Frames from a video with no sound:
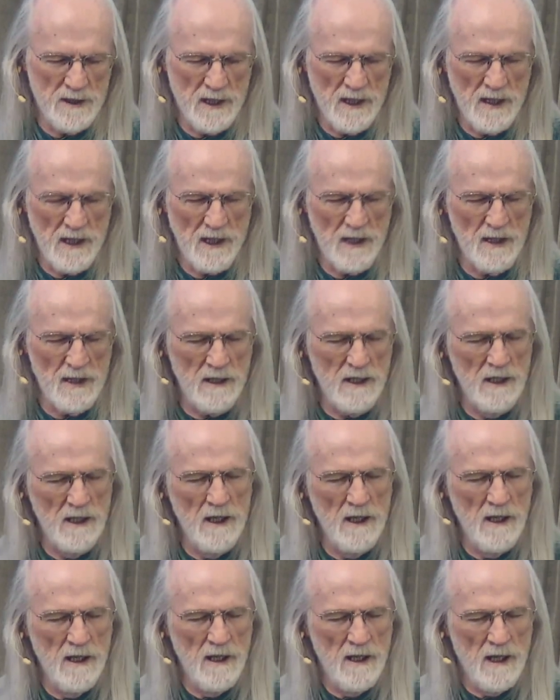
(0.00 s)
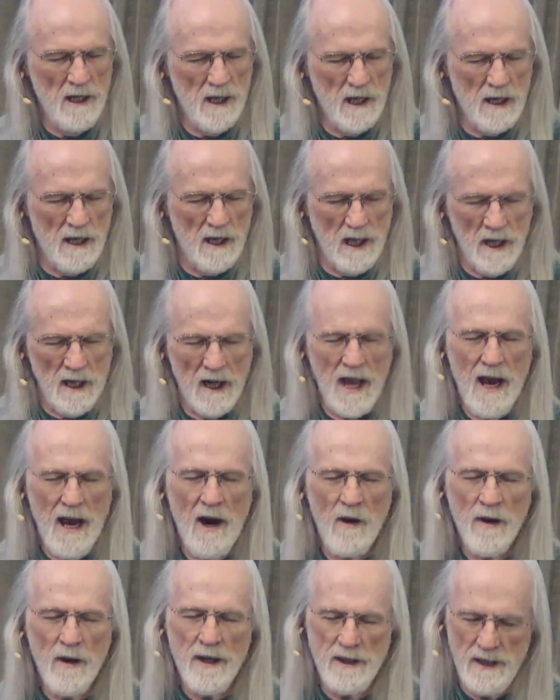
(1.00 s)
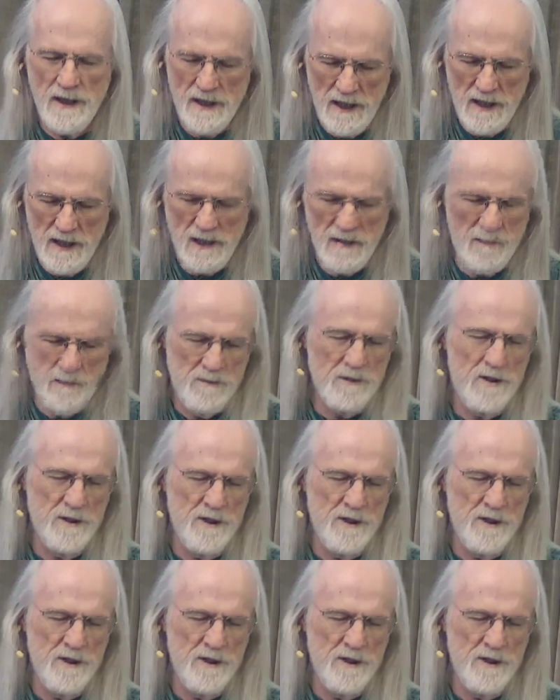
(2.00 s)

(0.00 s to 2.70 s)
and allowing them